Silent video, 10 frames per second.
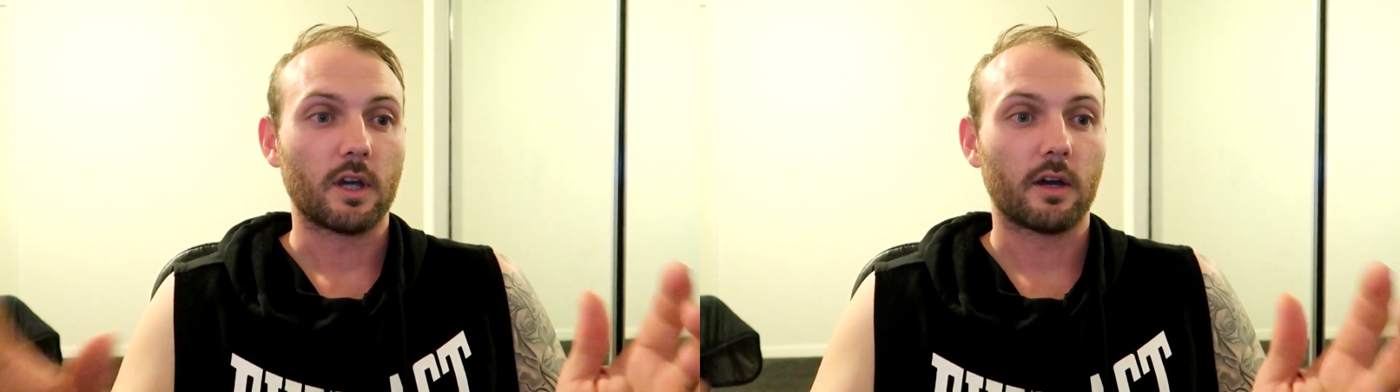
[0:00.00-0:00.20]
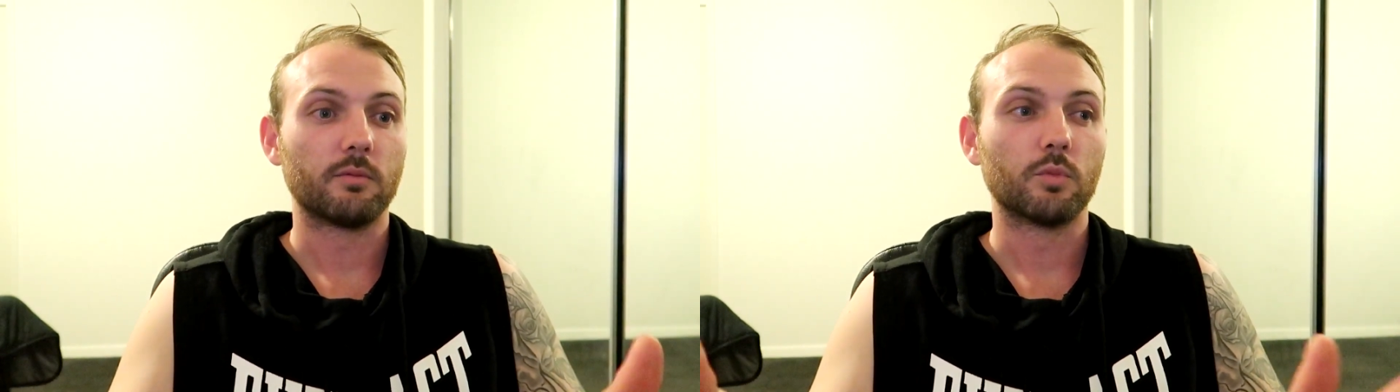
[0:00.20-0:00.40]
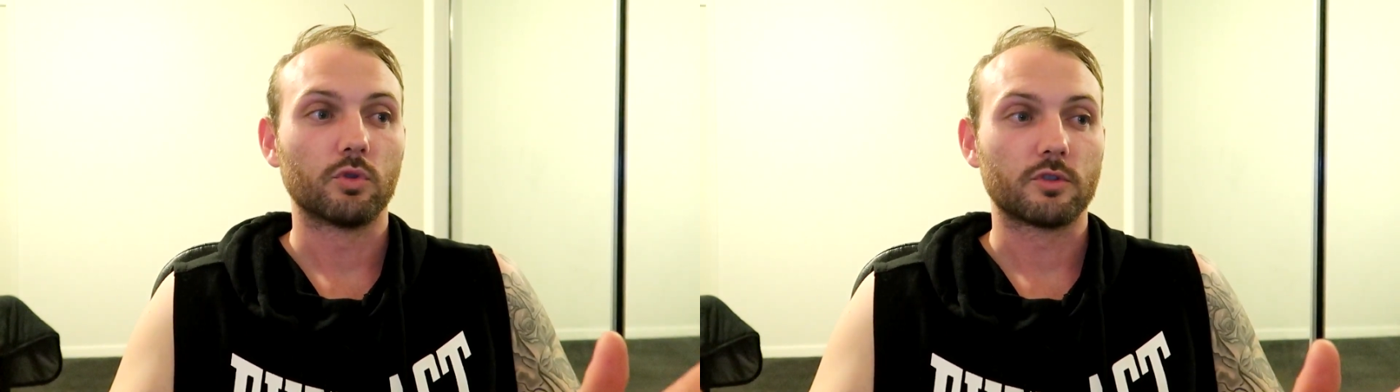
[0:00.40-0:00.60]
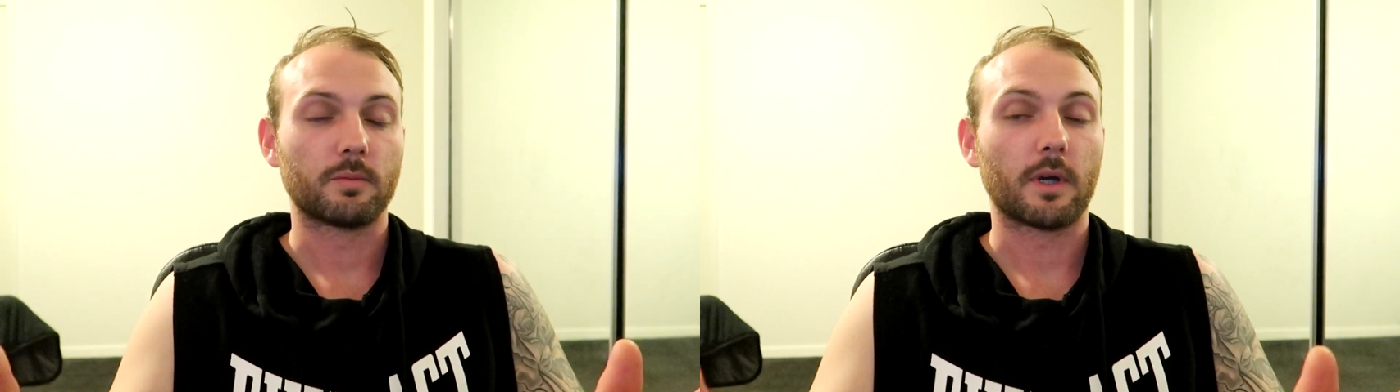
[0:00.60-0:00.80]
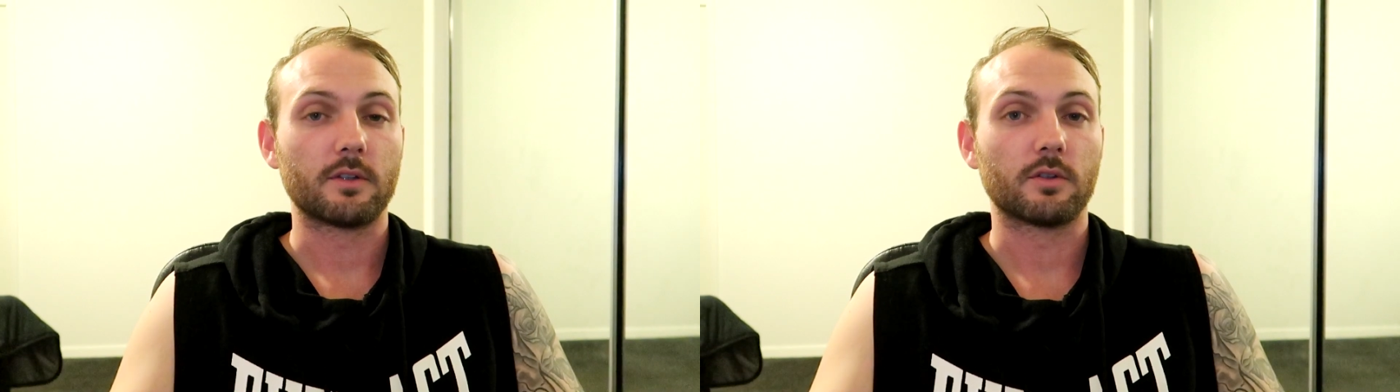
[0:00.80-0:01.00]
have more
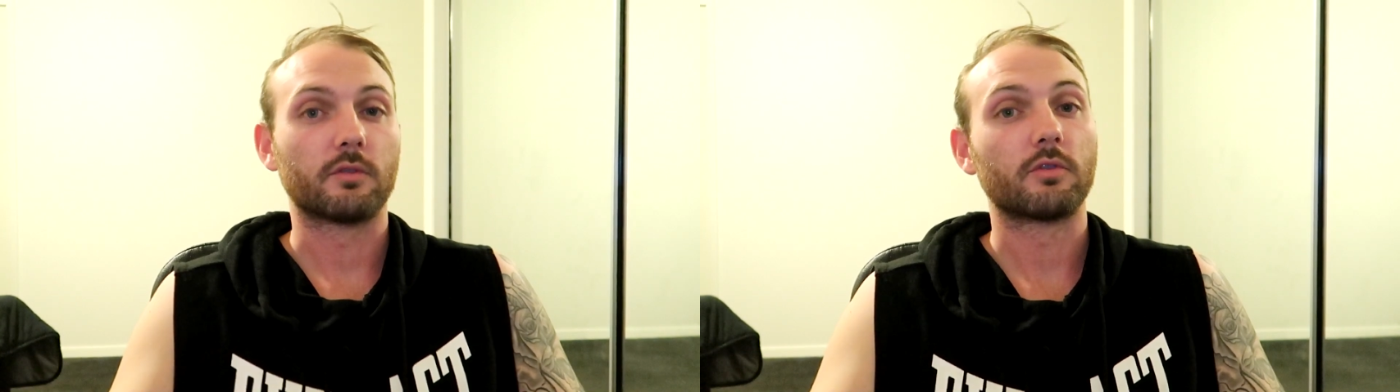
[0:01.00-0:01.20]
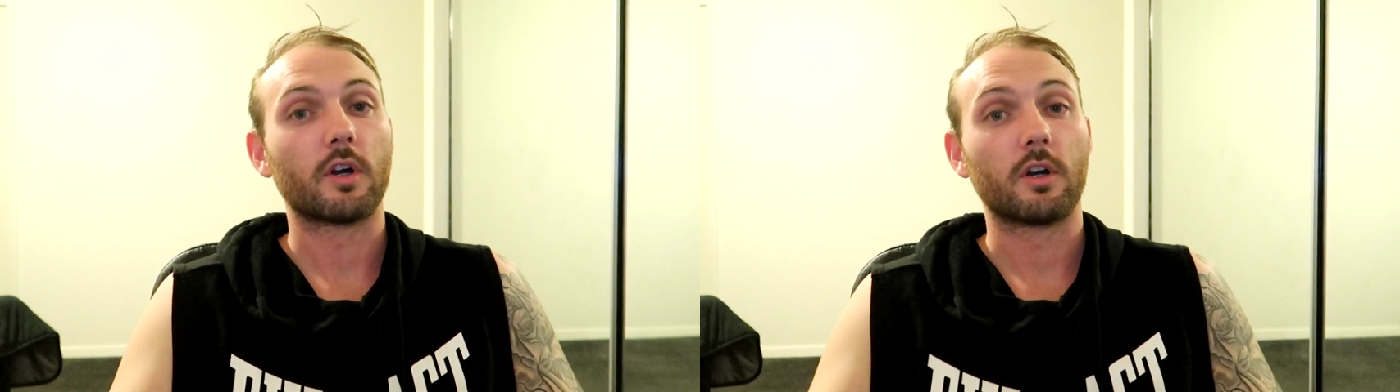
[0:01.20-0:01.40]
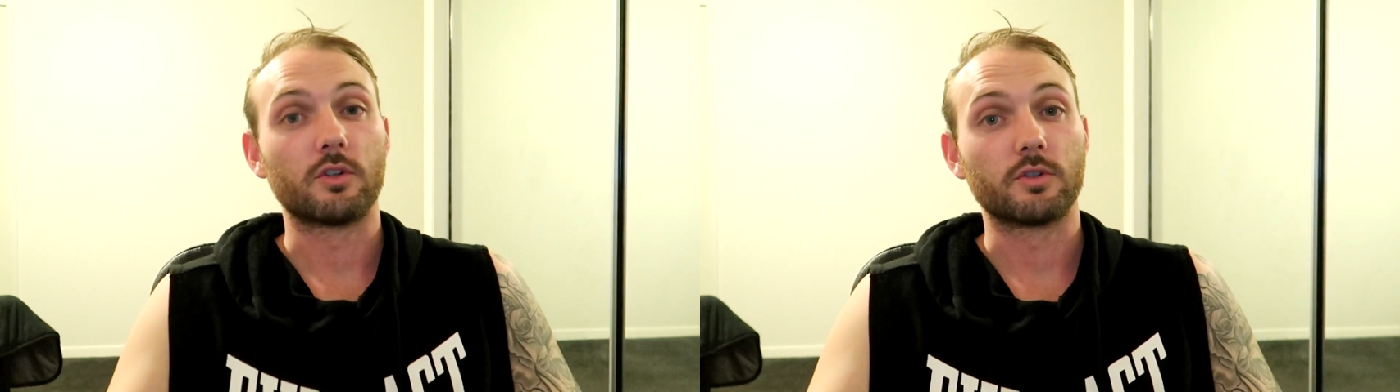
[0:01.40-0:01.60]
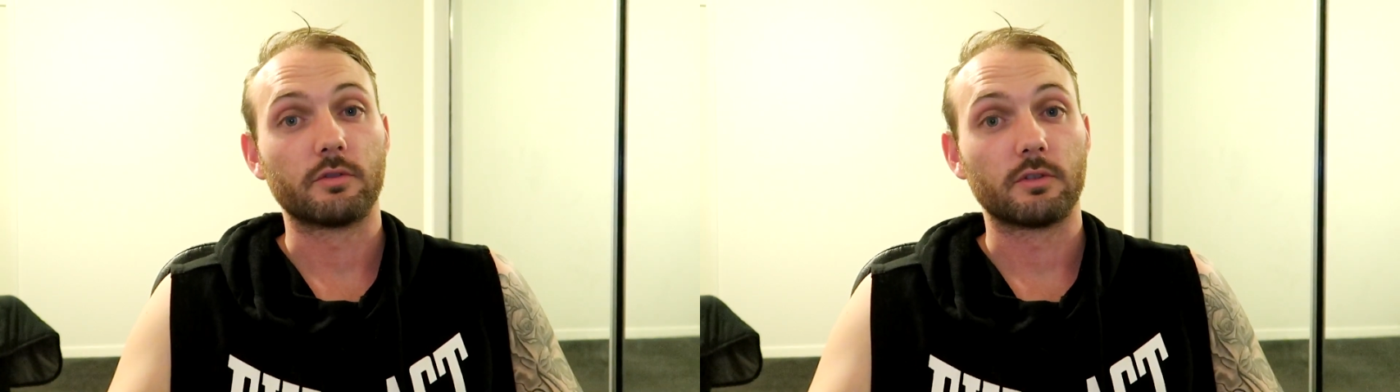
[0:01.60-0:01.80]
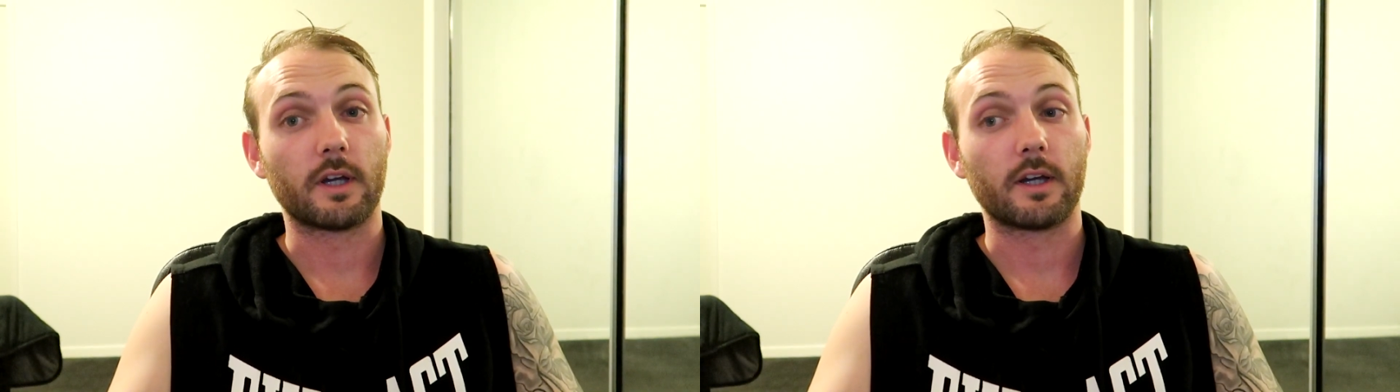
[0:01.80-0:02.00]
space on a Friday night
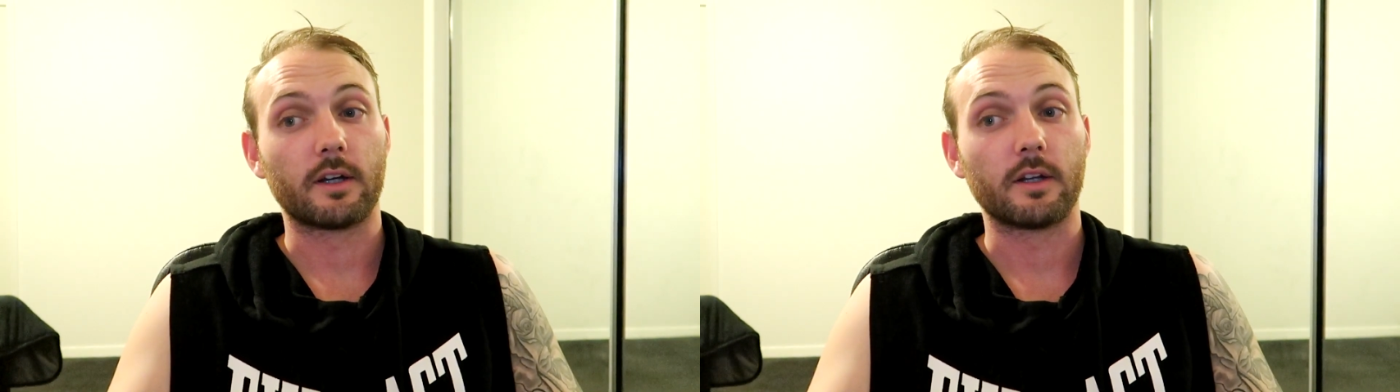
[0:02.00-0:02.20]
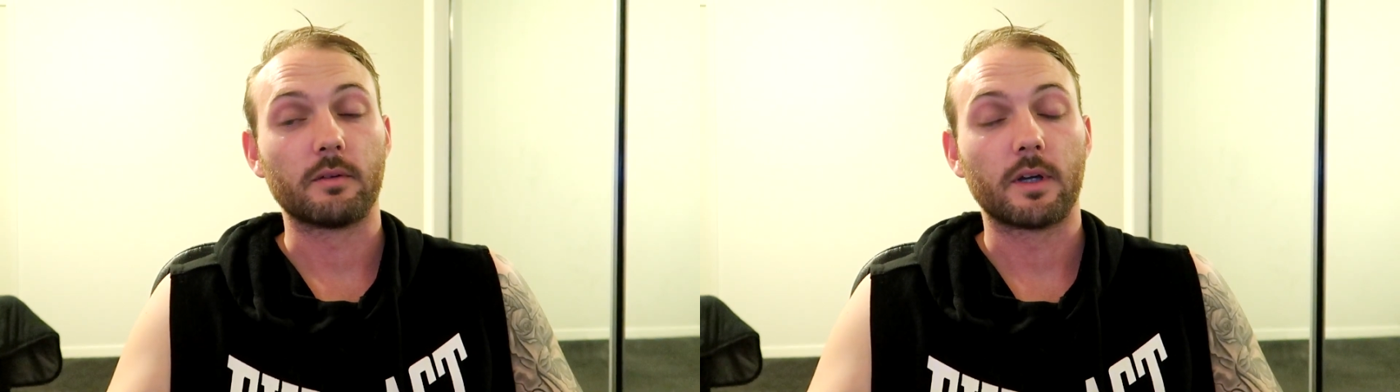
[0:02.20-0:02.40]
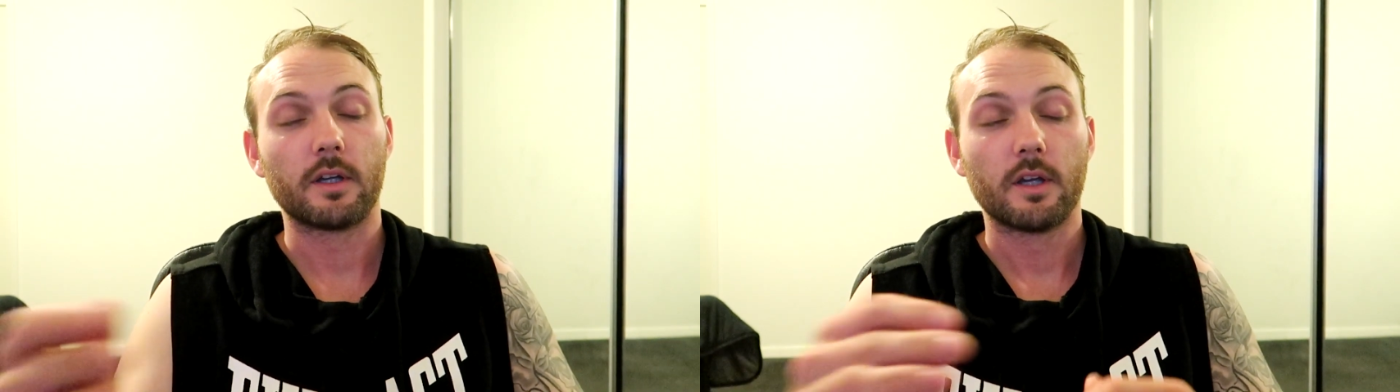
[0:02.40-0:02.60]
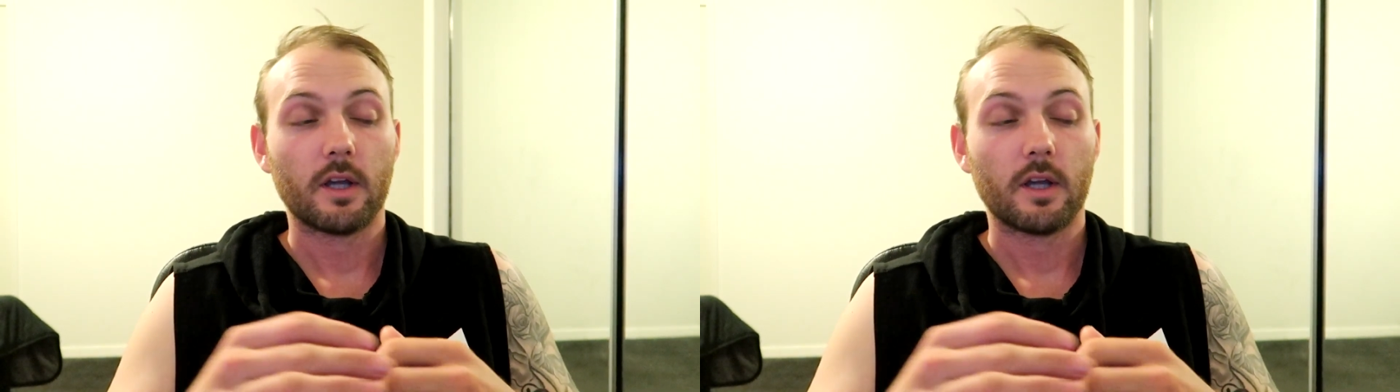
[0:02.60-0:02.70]
drift layout anyway.